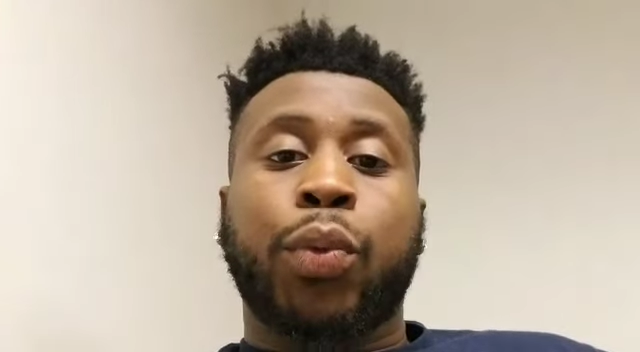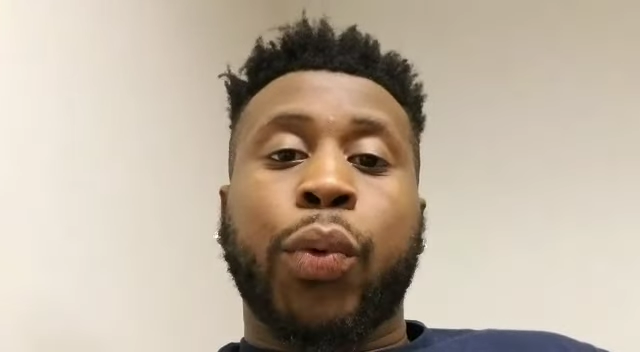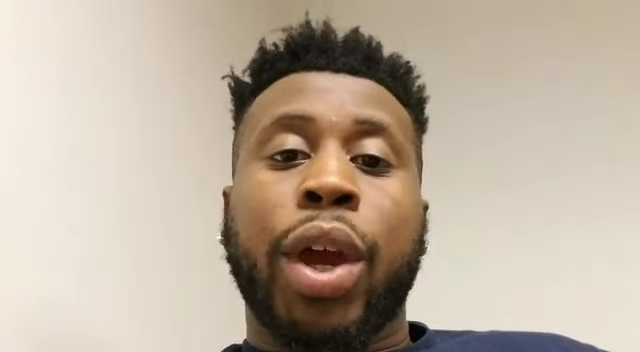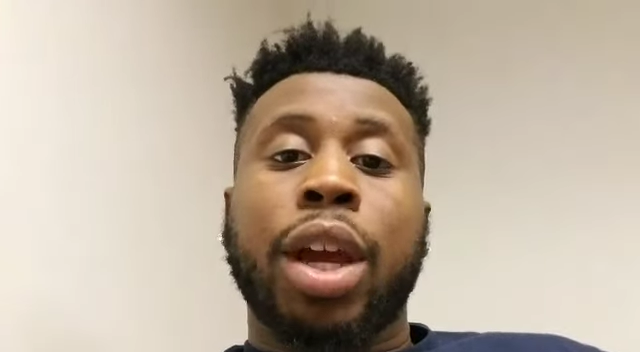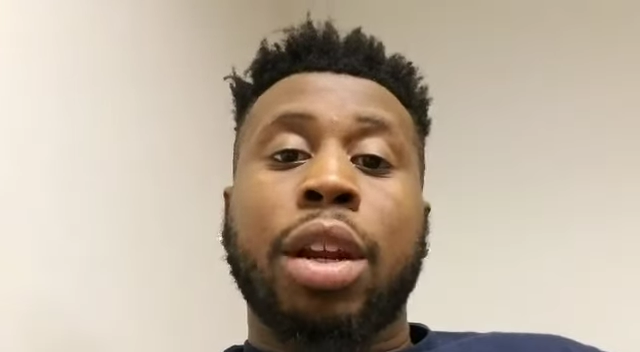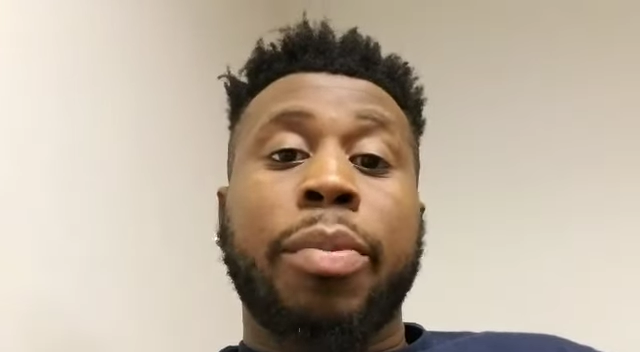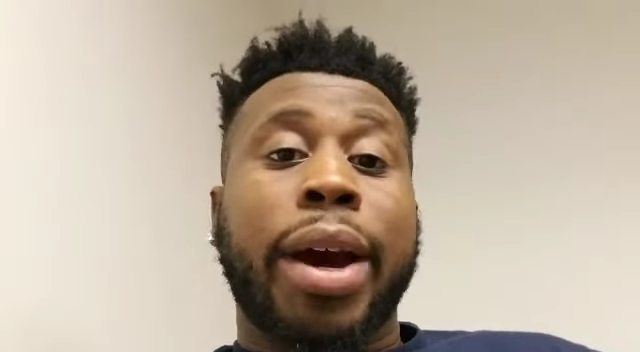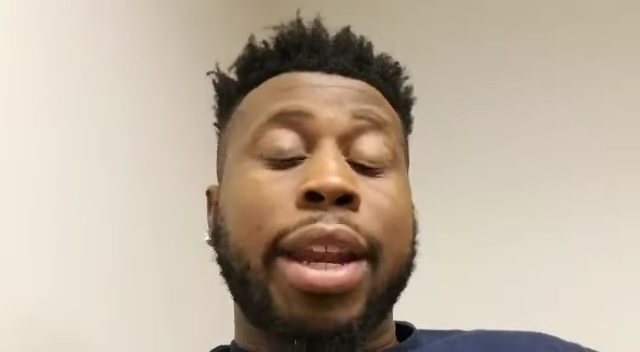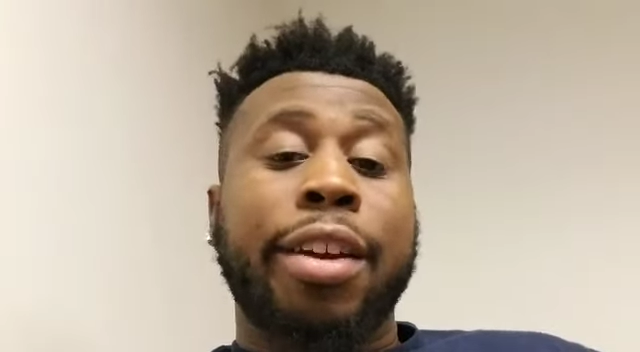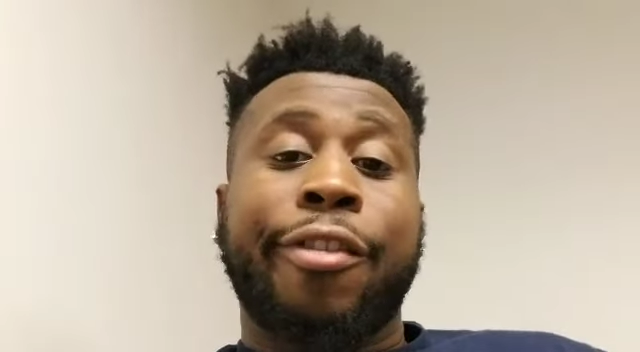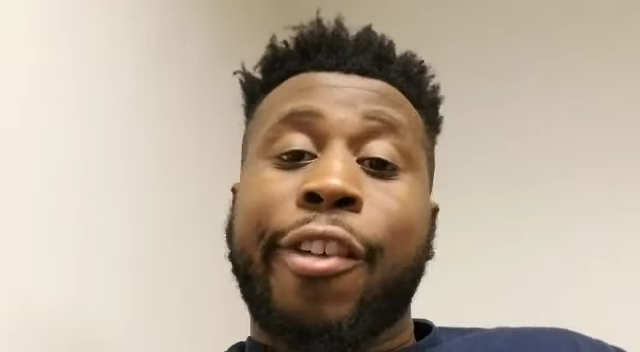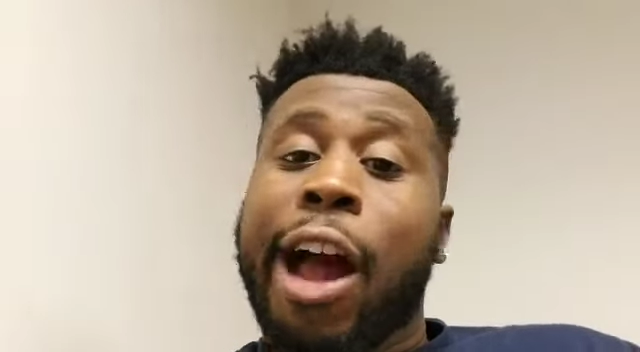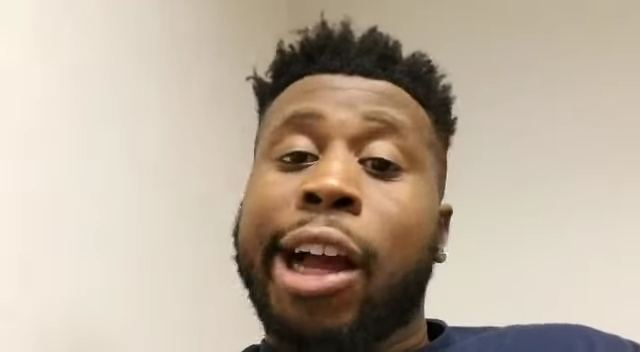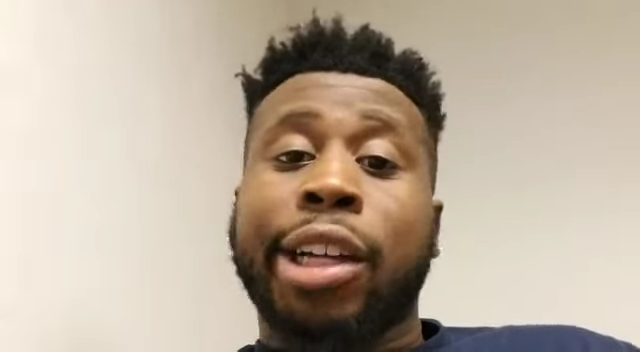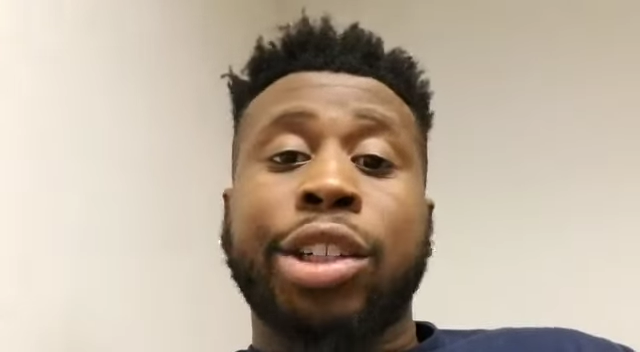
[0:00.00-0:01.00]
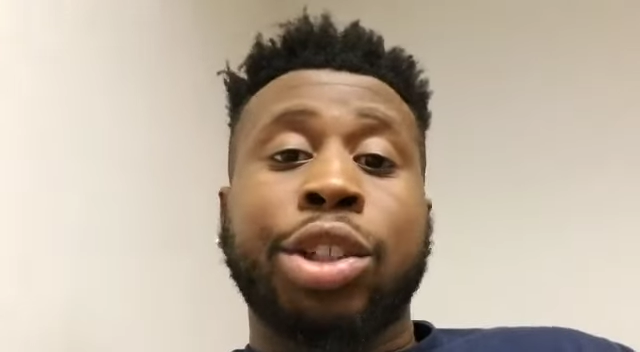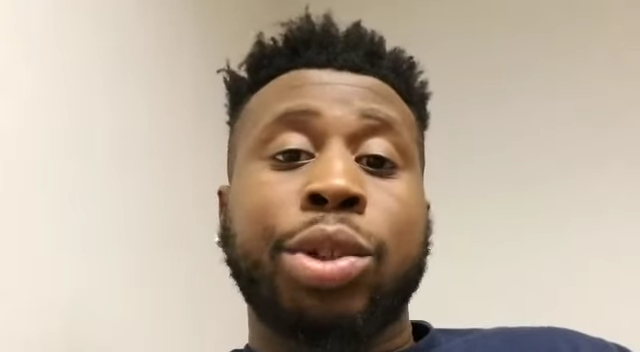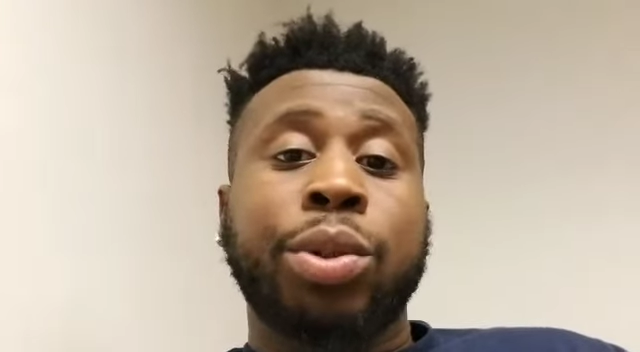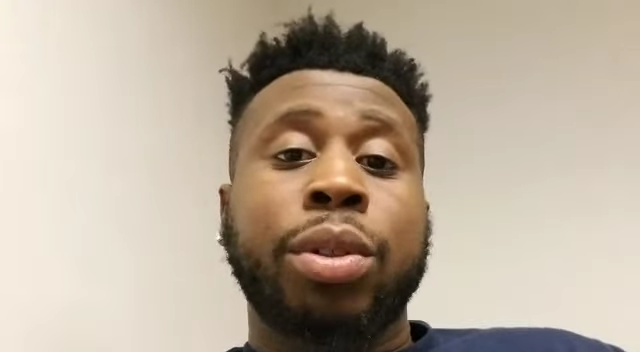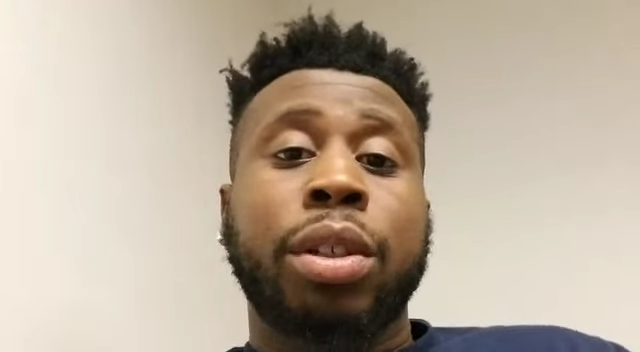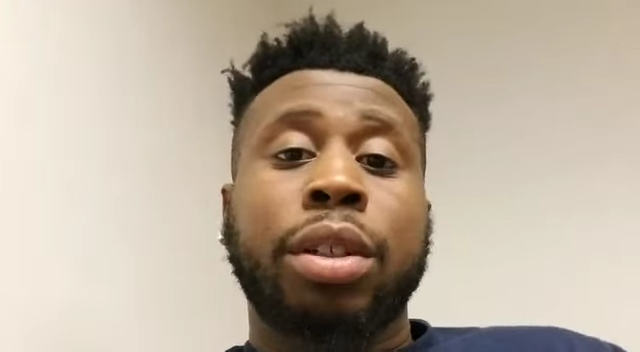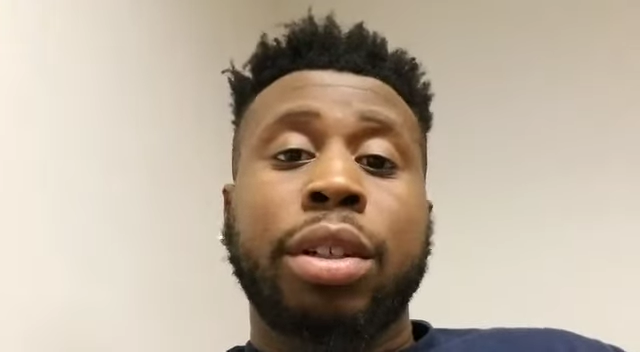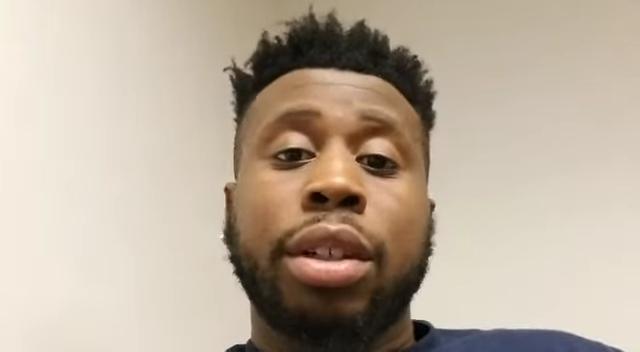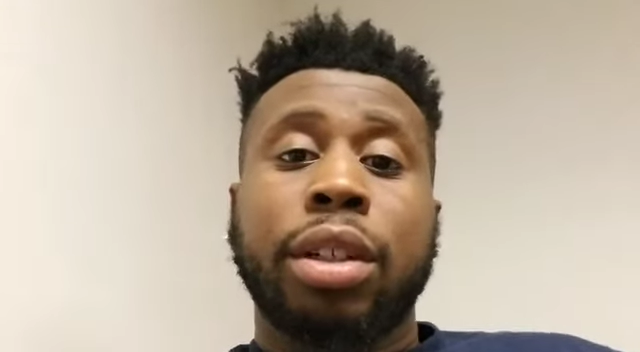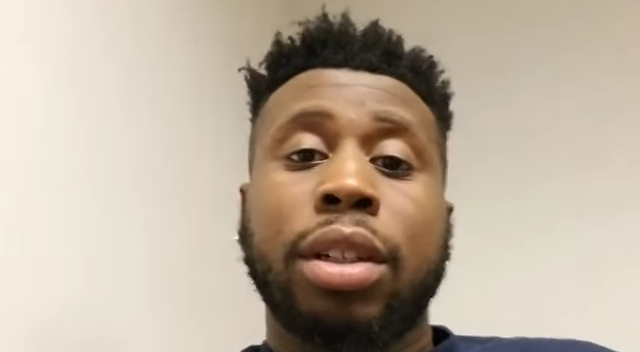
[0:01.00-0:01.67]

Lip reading: for anybody if I can do it.